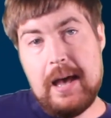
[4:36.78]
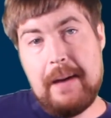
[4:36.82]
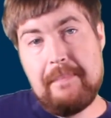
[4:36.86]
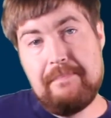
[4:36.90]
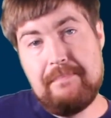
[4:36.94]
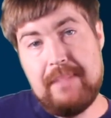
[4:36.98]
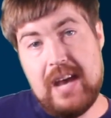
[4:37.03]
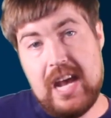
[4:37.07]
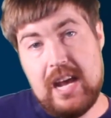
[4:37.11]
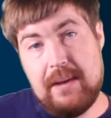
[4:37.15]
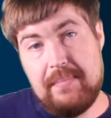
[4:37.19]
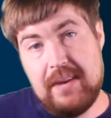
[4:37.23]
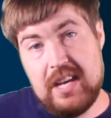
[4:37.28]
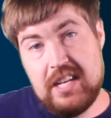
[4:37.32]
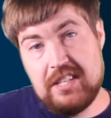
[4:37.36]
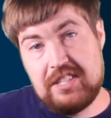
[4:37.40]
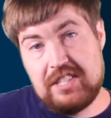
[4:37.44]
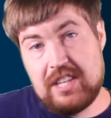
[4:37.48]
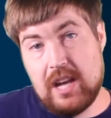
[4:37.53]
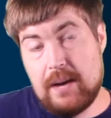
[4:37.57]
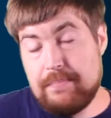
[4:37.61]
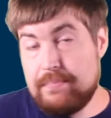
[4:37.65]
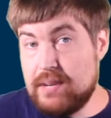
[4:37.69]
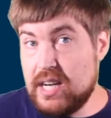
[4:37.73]
Maybe
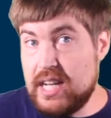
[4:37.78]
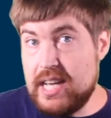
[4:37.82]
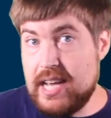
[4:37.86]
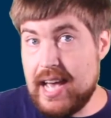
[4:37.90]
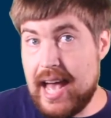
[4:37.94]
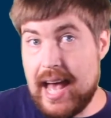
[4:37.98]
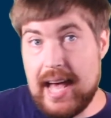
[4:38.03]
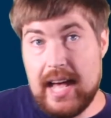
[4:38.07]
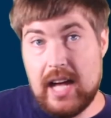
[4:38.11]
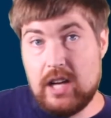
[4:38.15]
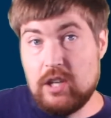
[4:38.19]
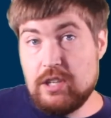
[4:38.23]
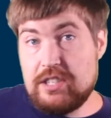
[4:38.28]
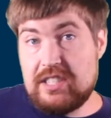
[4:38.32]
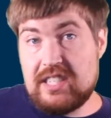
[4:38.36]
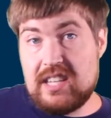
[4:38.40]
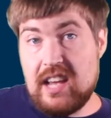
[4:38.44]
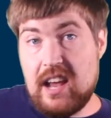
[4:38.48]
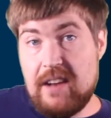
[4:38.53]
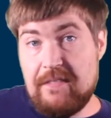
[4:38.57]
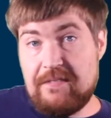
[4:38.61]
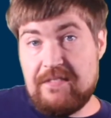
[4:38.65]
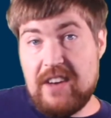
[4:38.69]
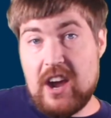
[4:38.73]
somebody else
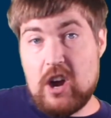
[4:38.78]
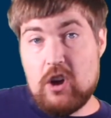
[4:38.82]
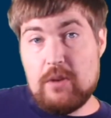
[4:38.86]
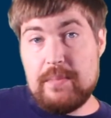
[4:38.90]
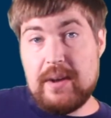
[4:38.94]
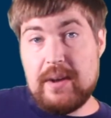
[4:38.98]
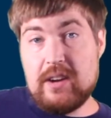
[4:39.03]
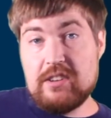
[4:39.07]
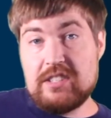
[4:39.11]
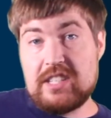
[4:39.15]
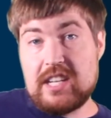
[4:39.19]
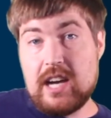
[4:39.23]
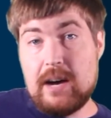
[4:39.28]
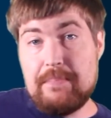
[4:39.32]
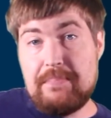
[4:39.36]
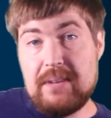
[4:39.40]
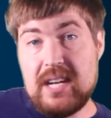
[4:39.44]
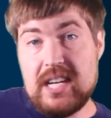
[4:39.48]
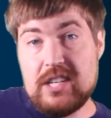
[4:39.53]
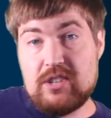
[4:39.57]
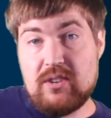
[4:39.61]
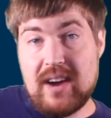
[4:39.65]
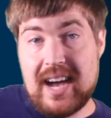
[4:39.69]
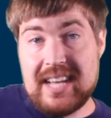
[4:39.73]
in Faramir's
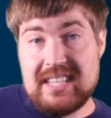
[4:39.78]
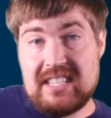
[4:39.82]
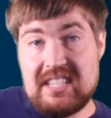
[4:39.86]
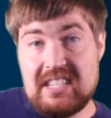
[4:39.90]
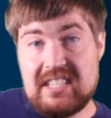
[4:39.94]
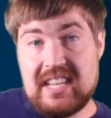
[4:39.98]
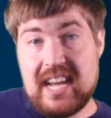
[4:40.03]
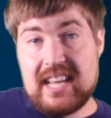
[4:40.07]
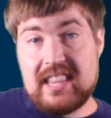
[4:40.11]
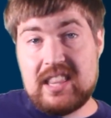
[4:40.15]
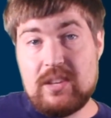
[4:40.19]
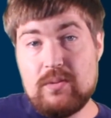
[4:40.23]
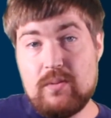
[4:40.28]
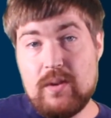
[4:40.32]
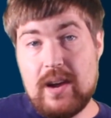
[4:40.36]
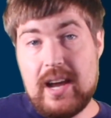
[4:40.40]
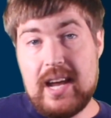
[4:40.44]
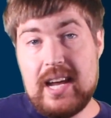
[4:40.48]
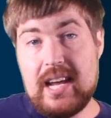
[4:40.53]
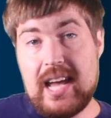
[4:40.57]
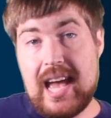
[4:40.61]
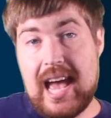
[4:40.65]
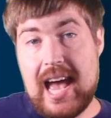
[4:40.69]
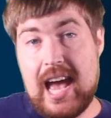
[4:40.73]
company tries to take the
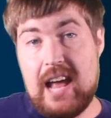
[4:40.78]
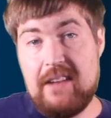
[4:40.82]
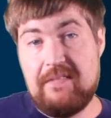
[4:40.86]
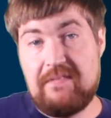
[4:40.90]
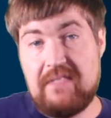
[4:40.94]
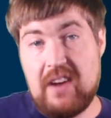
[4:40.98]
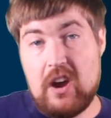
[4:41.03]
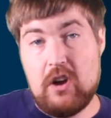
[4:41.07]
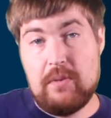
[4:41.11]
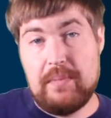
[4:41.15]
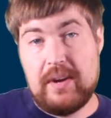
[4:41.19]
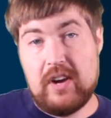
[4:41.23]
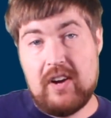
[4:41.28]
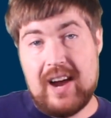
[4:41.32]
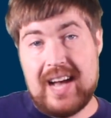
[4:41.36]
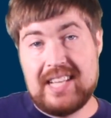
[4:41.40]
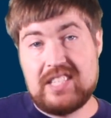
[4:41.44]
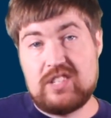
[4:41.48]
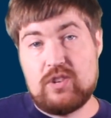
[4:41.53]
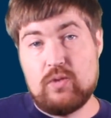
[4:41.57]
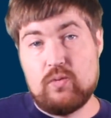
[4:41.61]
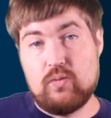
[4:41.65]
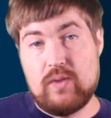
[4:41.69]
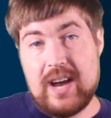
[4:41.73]
ring, and Faramir has
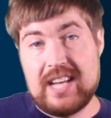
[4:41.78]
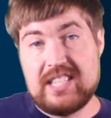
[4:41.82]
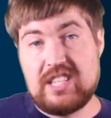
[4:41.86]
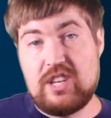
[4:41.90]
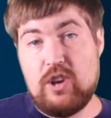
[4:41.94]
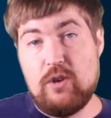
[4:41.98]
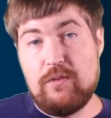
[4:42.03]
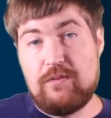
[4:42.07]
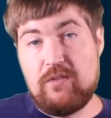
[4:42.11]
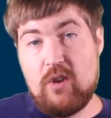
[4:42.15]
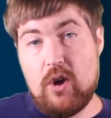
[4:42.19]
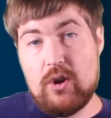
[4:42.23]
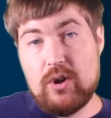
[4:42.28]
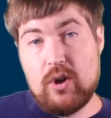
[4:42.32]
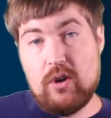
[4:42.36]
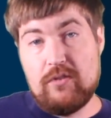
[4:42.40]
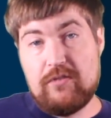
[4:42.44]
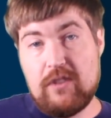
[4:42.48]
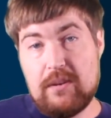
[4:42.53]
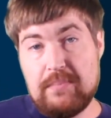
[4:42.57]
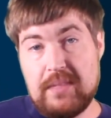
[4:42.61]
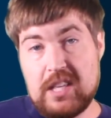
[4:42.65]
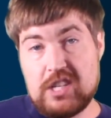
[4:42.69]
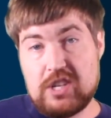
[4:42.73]
to rescue Frodo
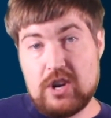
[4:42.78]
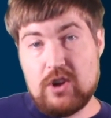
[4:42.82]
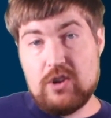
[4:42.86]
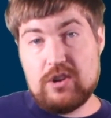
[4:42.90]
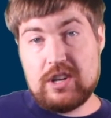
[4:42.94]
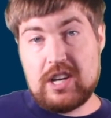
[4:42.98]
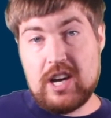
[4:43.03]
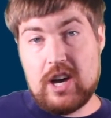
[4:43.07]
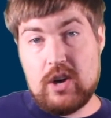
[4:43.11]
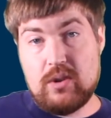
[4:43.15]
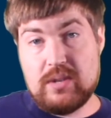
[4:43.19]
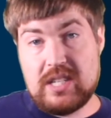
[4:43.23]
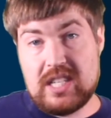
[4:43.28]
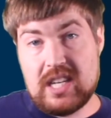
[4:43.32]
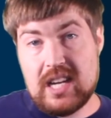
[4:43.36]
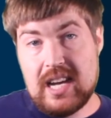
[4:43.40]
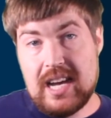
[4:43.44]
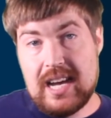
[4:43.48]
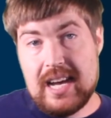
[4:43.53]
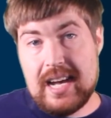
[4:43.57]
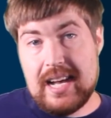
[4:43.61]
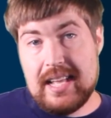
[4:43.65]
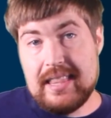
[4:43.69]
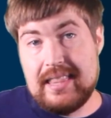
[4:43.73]
from the turncoat
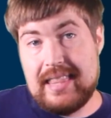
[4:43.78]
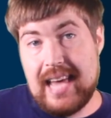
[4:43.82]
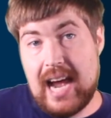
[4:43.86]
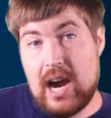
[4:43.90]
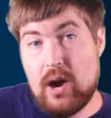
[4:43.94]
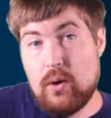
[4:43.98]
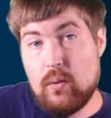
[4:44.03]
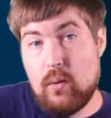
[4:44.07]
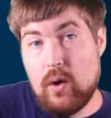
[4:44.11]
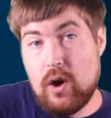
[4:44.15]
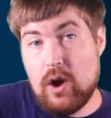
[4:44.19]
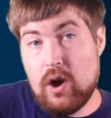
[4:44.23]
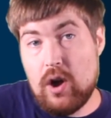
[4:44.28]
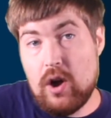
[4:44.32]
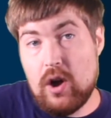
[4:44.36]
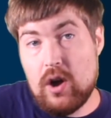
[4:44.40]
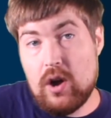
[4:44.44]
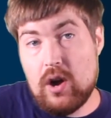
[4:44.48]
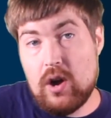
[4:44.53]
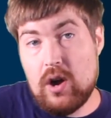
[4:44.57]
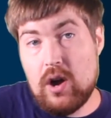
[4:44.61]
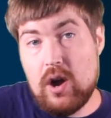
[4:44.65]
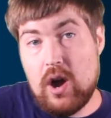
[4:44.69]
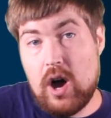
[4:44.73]
there
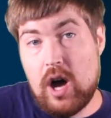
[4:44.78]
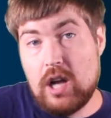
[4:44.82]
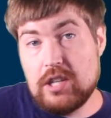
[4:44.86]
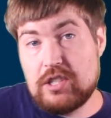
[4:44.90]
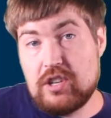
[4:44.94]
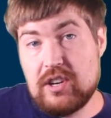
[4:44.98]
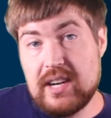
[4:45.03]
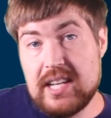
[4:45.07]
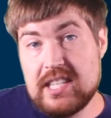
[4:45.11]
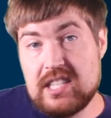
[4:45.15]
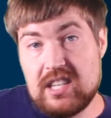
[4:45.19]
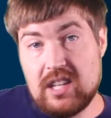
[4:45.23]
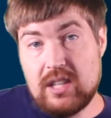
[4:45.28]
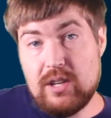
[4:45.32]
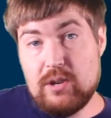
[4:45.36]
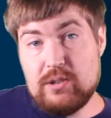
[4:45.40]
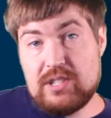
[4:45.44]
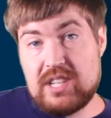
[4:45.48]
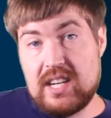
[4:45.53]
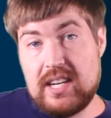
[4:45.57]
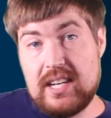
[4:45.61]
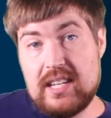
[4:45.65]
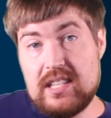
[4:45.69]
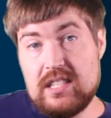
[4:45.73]
were alternate
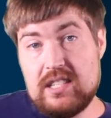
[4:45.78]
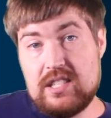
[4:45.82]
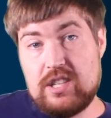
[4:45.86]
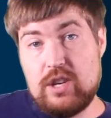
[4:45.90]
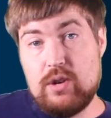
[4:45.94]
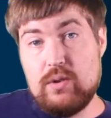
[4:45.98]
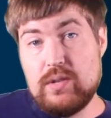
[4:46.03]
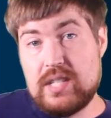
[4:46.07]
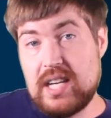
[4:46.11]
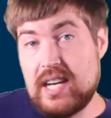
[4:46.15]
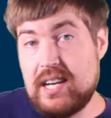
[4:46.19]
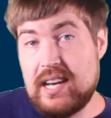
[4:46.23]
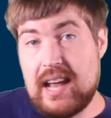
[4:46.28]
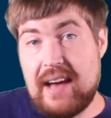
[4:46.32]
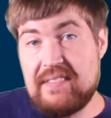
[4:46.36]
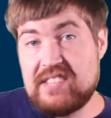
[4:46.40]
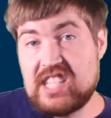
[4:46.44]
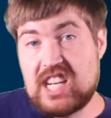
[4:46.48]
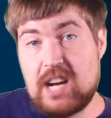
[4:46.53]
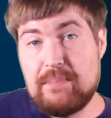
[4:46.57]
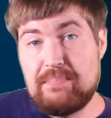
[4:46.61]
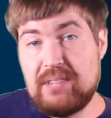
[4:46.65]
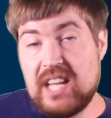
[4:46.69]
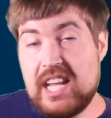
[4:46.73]
solutions. You didn't have to
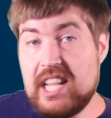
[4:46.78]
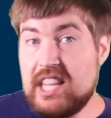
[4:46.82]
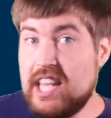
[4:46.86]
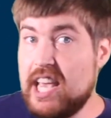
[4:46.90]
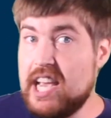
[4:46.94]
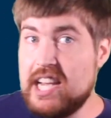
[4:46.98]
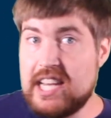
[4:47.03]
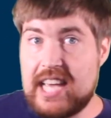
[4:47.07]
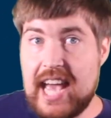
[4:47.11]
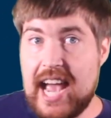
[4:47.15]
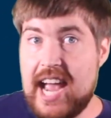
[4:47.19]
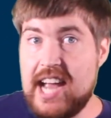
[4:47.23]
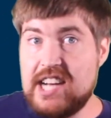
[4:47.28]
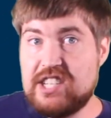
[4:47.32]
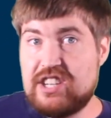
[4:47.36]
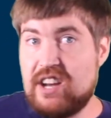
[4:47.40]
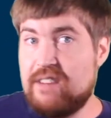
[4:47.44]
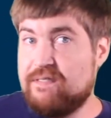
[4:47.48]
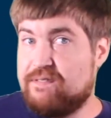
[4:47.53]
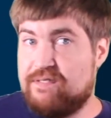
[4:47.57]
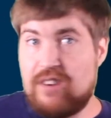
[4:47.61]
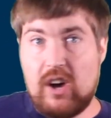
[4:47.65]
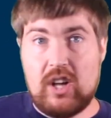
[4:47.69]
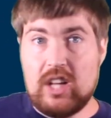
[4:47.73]
completely engage
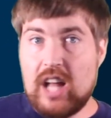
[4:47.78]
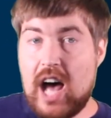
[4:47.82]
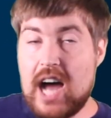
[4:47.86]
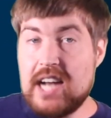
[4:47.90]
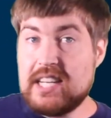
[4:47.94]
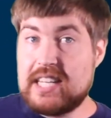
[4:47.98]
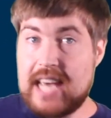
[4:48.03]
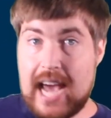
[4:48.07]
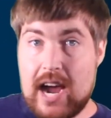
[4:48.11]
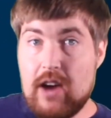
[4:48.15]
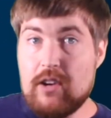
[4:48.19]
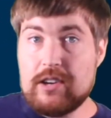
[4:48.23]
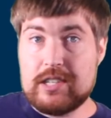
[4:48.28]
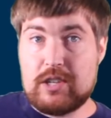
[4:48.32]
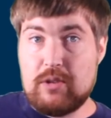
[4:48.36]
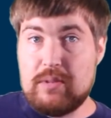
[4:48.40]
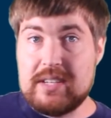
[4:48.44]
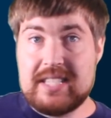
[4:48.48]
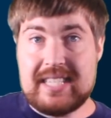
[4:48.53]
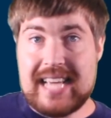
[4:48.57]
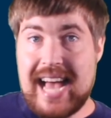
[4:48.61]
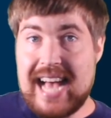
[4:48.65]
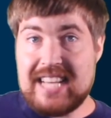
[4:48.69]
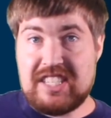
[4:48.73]
in full on character
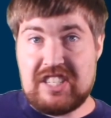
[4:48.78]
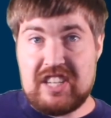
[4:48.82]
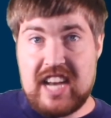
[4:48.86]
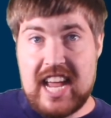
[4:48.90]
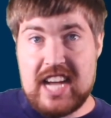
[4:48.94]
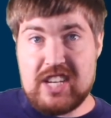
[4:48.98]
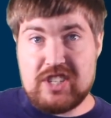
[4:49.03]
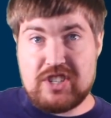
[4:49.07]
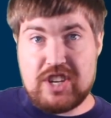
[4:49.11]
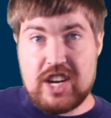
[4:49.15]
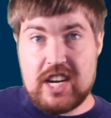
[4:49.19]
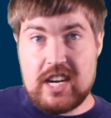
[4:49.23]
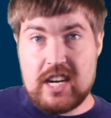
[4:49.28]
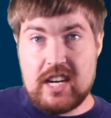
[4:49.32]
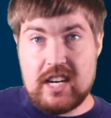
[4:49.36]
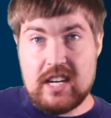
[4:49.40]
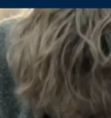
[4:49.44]
assassination.